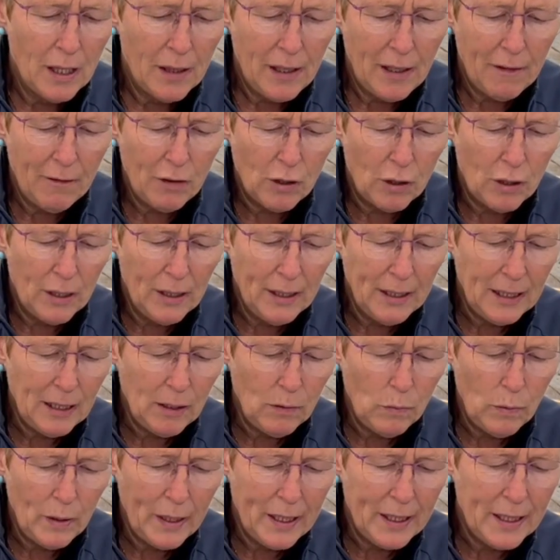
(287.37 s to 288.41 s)
They've got
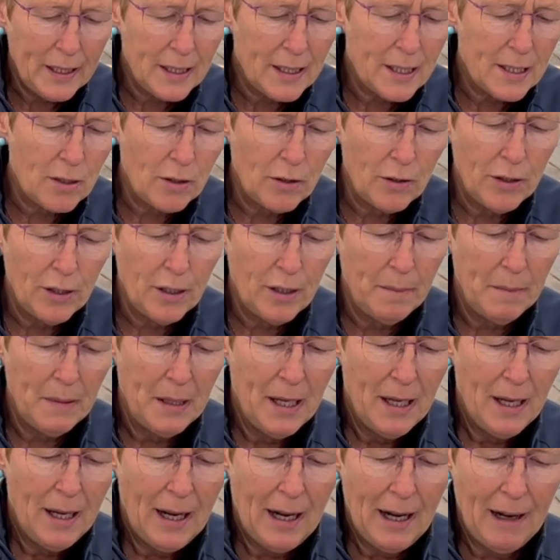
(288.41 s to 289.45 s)
little wings on them
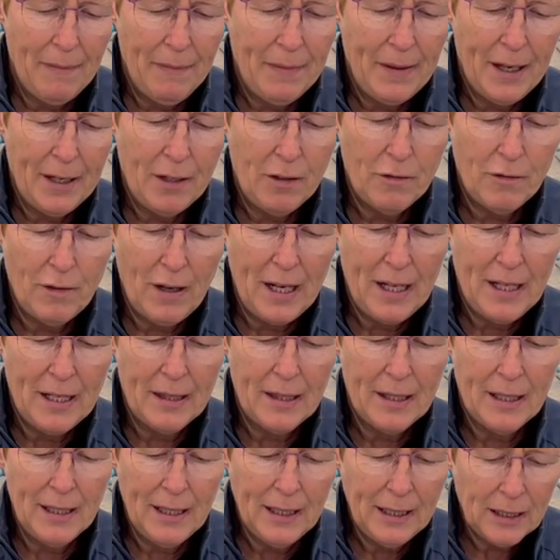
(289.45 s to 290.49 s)
and they're great. And
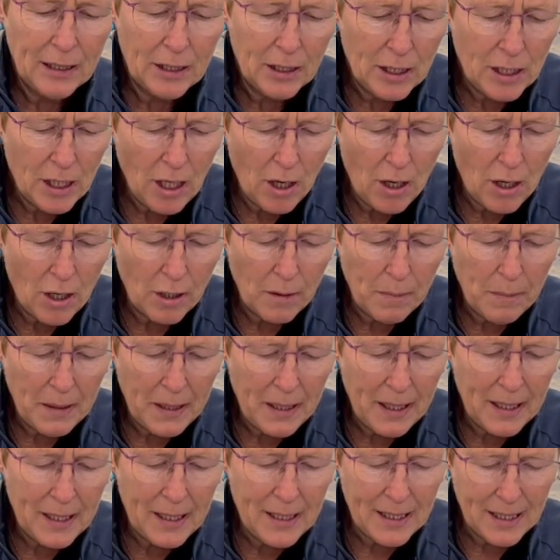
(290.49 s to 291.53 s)
the little dark
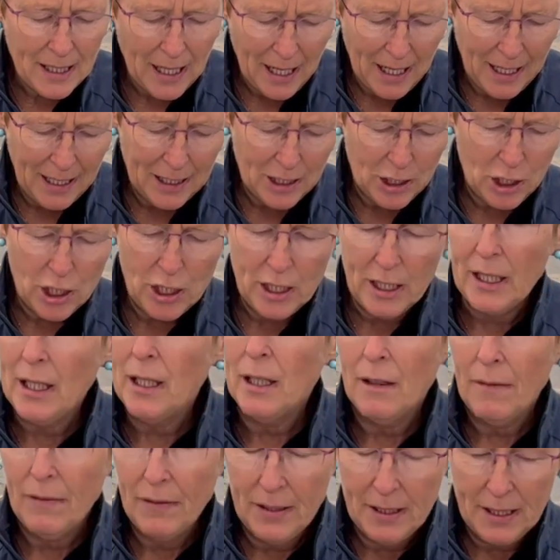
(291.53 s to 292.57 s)
bit is actually
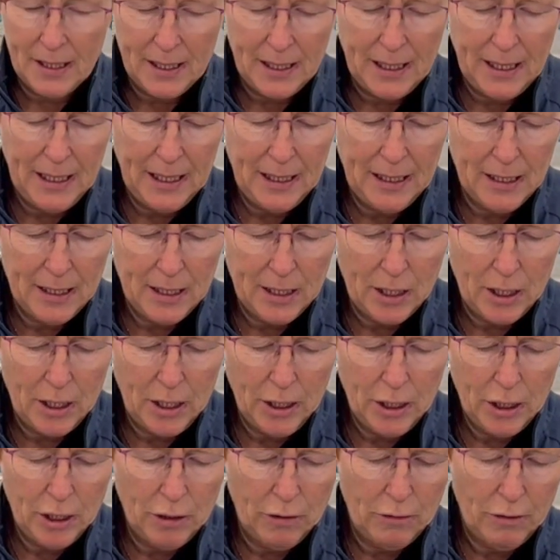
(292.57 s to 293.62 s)
the seed that's going
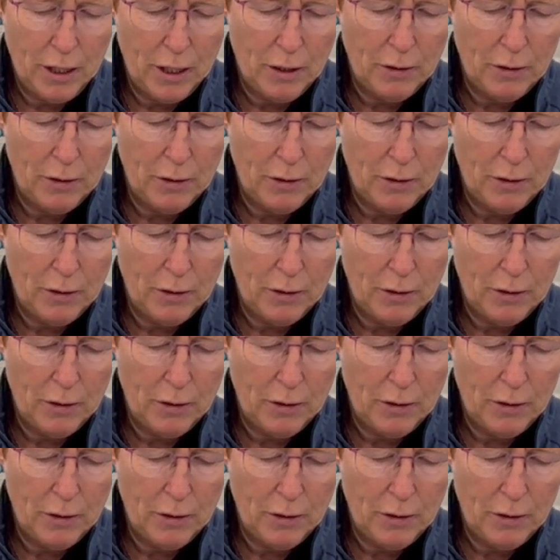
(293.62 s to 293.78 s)
to grow.